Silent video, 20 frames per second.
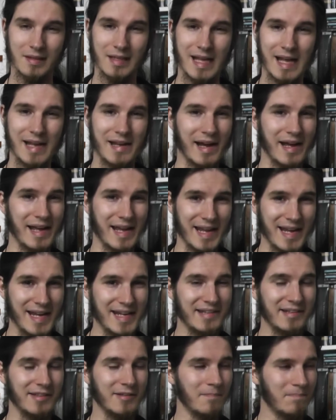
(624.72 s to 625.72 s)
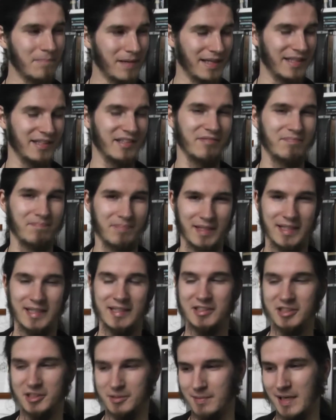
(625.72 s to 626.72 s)
And I hate competitive play
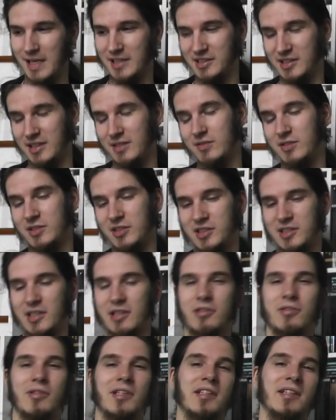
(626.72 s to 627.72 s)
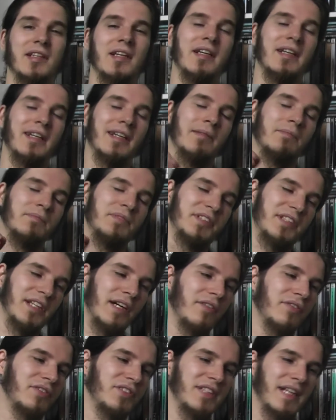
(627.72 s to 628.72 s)
in Smash. Even Sakurai
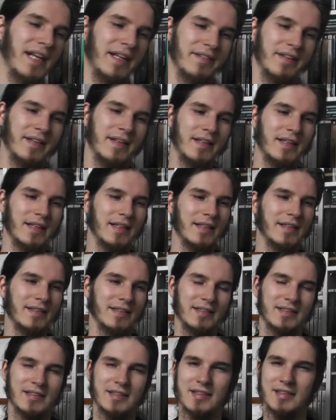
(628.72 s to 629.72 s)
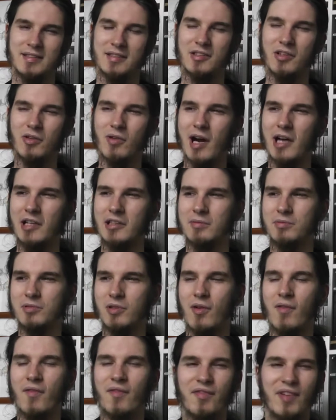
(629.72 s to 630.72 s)
himself said, this is no items
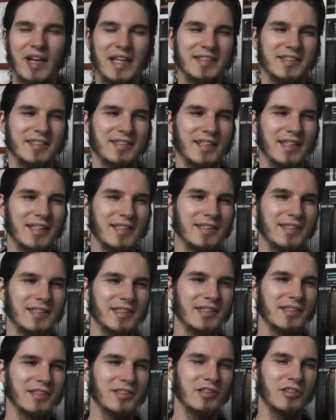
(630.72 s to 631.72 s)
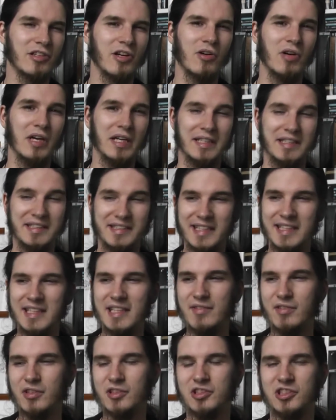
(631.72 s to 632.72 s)
on flat stages, you know,
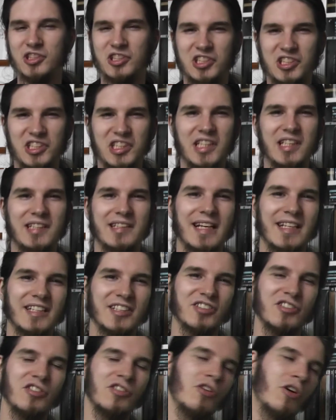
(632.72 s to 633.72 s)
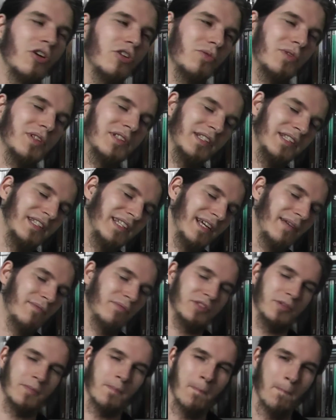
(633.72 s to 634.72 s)
Diddy versus Sheik, that is not what the game
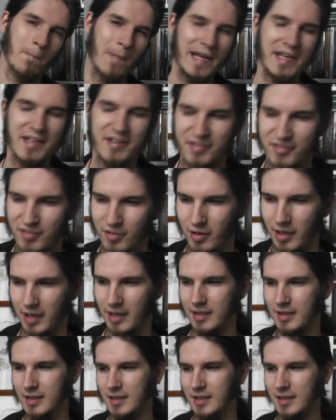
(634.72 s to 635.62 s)
was meant for.